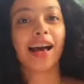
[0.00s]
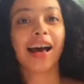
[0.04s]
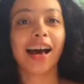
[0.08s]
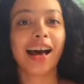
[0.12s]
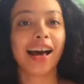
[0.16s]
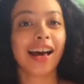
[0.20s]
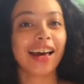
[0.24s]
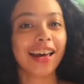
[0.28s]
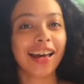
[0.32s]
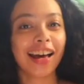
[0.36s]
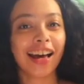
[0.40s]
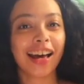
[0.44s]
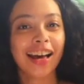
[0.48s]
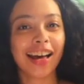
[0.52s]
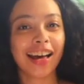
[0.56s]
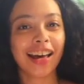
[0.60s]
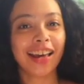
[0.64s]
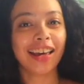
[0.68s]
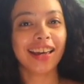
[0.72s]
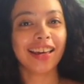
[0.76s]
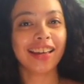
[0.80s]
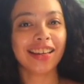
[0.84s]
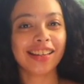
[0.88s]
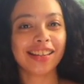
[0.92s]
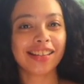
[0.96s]

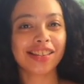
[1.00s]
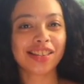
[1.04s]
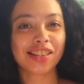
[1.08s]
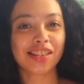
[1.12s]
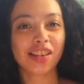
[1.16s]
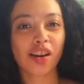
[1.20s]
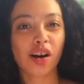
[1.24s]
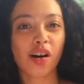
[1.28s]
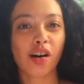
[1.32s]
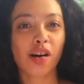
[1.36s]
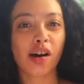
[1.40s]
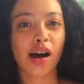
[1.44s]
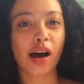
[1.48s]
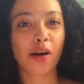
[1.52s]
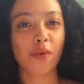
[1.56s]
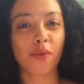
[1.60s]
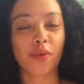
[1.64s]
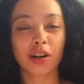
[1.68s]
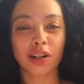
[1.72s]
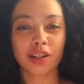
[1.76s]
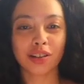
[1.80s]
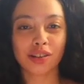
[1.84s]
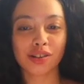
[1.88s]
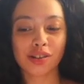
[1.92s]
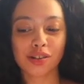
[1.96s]
Hi. So I
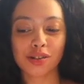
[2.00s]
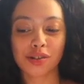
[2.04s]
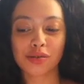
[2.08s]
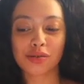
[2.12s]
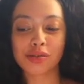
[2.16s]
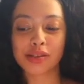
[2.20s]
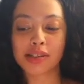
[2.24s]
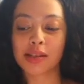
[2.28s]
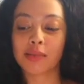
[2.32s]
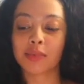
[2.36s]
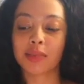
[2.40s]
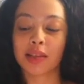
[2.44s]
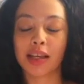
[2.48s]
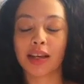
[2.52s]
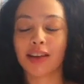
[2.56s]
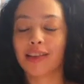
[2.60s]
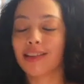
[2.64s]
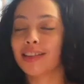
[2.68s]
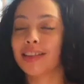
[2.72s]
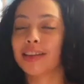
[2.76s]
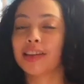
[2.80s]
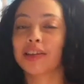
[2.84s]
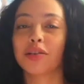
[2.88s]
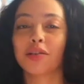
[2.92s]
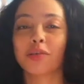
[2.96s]
wanted to do something a
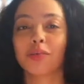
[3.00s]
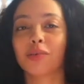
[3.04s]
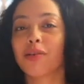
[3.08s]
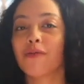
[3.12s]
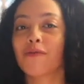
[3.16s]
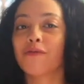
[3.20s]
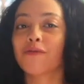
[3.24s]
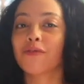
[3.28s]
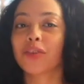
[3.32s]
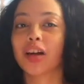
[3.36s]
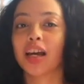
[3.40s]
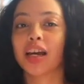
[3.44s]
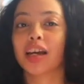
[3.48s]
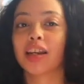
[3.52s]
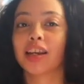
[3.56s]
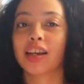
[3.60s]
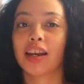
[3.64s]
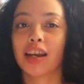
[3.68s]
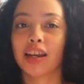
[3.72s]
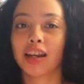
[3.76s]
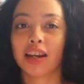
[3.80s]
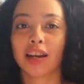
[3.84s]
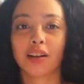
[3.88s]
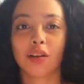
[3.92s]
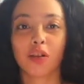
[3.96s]
little bit fun,
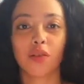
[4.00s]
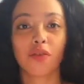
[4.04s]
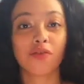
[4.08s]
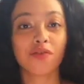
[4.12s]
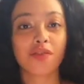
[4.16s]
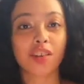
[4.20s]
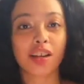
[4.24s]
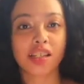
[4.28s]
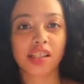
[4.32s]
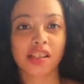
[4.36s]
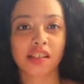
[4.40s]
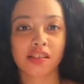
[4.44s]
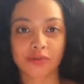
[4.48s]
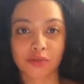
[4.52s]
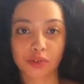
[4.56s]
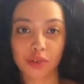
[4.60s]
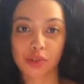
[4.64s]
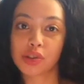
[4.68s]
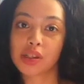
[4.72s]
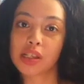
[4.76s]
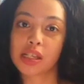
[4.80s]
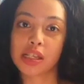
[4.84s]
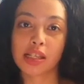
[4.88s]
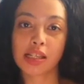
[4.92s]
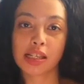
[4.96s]
and I know festival
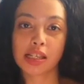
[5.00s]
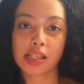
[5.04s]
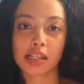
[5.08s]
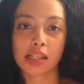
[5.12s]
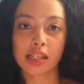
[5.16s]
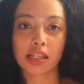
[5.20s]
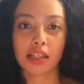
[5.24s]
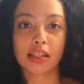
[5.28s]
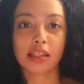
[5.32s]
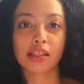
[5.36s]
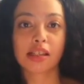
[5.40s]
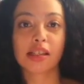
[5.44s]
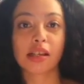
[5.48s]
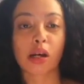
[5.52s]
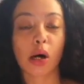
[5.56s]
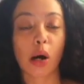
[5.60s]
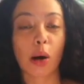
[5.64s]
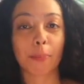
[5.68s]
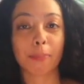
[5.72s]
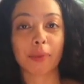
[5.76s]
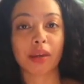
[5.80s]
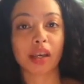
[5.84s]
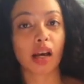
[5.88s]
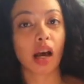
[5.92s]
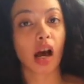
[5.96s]
season is
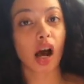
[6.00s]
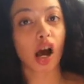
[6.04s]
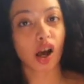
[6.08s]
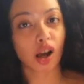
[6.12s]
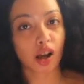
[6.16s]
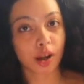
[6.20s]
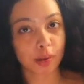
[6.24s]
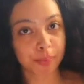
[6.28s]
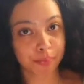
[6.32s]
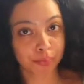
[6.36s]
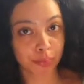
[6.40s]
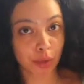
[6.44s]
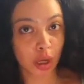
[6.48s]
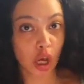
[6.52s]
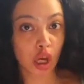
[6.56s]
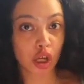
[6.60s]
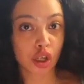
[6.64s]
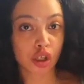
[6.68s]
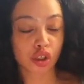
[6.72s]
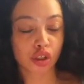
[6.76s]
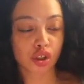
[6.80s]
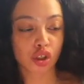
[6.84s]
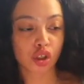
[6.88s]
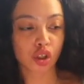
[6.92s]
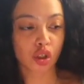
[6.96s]
coming up,
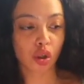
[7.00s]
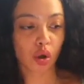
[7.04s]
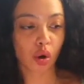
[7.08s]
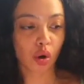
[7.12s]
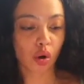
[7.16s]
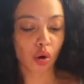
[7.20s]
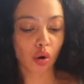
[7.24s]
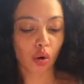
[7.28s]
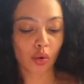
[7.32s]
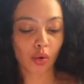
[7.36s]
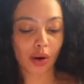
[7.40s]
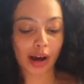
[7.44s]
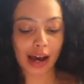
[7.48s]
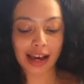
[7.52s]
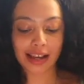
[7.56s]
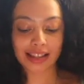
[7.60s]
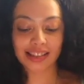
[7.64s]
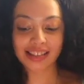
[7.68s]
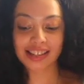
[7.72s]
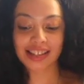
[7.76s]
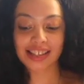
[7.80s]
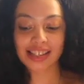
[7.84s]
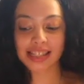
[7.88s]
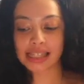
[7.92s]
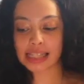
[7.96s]
so I
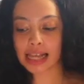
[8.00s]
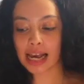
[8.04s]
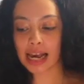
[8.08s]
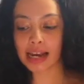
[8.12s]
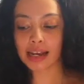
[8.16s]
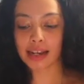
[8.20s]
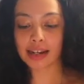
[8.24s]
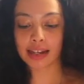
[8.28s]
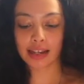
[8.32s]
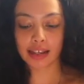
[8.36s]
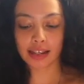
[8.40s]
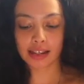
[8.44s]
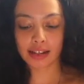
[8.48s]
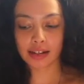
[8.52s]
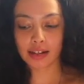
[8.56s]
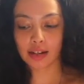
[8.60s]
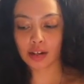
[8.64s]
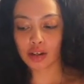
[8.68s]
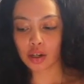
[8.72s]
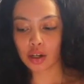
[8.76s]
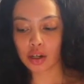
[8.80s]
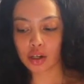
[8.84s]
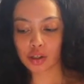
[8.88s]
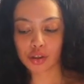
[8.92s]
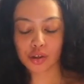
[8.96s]
decided
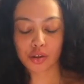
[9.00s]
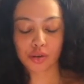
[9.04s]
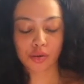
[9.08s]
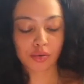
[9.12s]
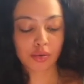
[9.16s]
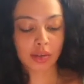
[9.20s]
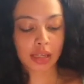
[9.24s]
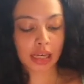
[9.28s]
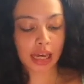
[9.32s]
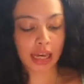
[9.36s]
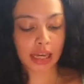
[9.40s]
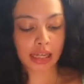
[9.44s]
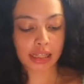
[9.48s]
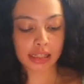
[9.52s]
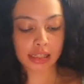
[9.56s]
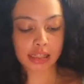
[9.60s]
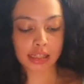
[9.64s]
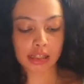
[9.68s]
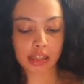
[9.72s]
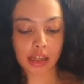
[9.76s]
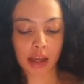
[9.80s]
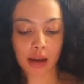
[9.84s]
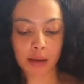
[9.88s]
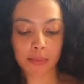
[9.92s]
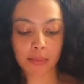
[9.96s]
to get
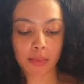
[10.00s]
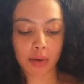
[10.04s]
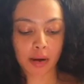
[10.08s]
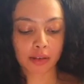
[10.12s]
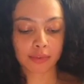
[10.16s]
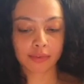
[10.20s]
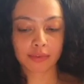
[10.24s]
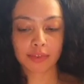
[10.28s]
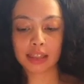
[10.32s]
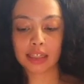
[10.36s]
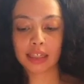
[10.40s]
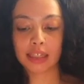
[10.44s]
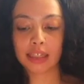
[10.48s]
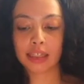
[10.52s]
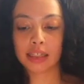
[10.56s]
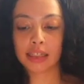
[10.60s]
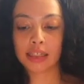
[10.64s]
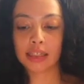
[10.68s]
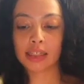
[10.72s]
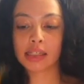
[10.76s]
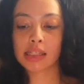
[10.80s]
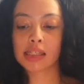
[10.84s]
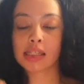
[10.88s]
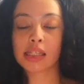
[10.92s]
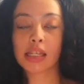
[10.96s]
some of
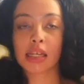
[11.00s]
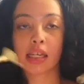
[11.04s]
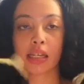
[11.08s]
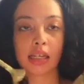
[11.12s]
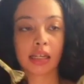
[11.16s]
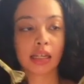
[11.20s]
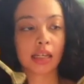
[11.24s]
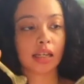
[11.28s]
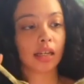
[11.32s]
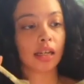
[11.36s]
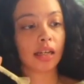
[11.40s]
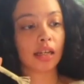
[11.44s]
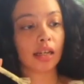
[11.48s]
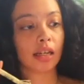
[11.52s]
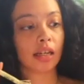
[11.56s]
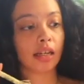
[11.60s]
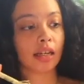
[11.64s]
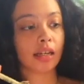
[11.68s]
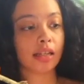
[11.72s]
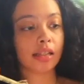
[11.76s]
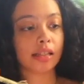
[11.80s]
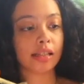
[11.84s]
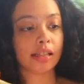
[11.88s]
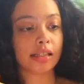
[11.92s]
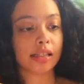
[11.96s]
these
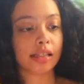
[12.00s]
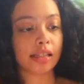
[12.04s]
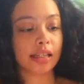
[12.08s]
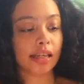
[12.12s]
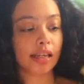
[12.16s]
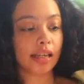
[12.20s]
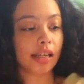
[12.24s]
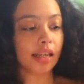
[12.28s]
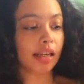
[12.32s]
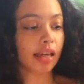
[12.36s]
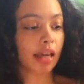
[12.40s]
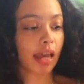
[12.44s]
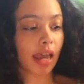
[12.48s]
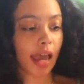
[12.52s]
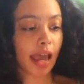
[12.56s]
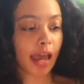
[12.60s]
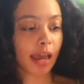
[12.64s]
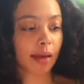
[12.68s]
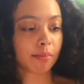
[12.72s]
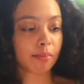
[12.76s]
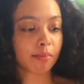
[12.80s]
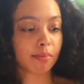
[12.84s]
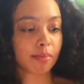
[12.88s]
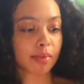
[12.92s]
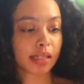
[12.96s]

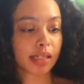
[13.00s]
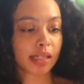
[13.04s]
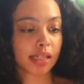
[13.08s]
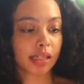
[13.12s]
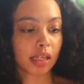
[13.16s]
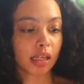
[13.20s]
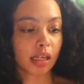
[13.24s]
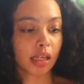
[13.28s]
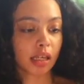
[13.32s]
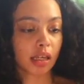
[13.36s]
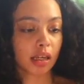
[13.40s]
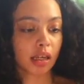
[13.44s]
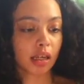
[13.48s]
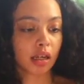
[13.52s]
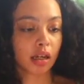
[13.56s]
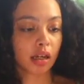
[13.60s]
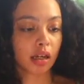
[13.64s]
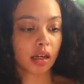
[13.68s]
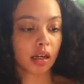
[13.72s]
DMC